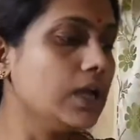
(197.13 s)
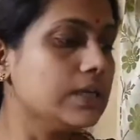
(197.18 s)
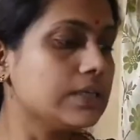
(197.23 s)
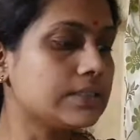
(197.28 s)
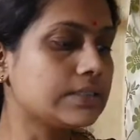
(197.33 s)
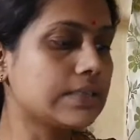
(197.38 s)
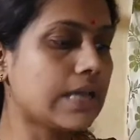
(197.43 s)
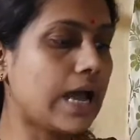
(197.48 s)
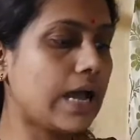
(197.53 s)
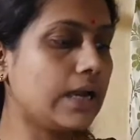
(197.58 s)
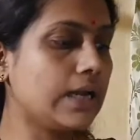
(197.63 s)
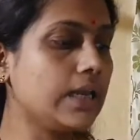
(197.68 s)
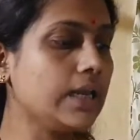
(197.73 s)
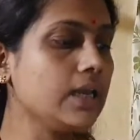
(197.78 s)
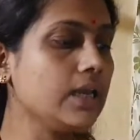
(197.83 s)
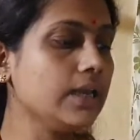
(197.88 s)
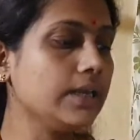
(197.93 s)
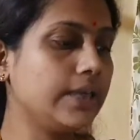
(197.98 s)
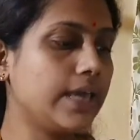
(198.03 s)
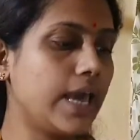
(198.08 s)
Sunny
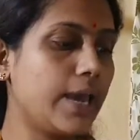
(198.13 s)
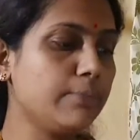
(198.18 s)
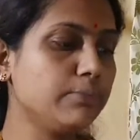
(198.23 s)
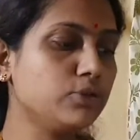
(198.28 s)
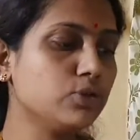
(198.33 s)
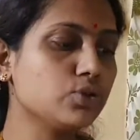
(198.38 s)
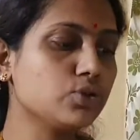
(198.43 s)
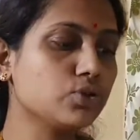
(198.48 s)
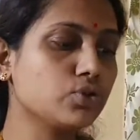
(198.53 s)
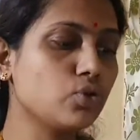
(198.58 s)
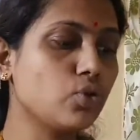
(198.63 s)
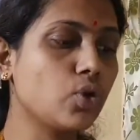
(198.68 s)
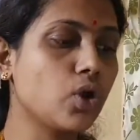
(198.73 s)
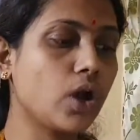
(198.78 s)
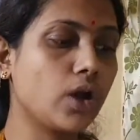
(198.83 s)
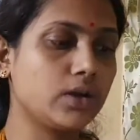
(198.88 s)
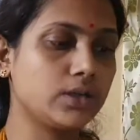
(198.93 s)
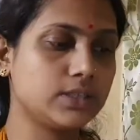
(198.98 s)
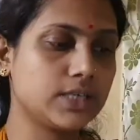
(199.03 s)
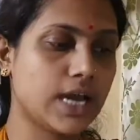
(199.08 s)
came to school
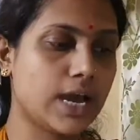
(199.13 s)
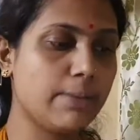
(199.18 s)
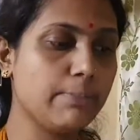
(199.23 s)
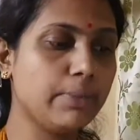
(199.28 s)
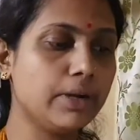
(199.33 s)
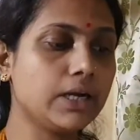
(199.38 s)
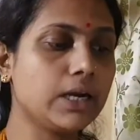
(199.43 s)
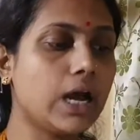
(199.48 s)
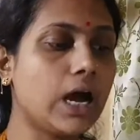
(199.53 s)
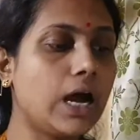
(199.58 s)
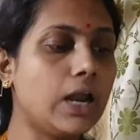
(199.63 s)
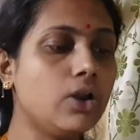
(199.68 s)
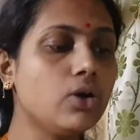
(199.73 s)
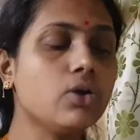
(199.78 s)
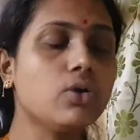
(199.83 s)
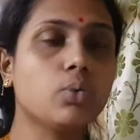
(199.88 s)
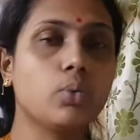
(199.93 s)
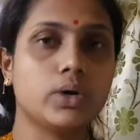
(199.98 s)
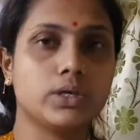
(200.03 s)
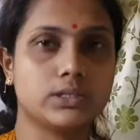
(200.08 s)
on time, but
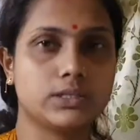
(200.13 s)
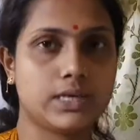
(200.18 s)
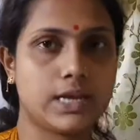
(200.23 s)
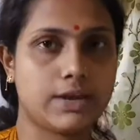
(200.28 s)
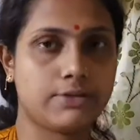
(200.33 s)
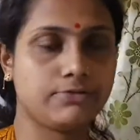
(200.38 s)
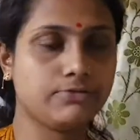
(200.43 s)
Alok was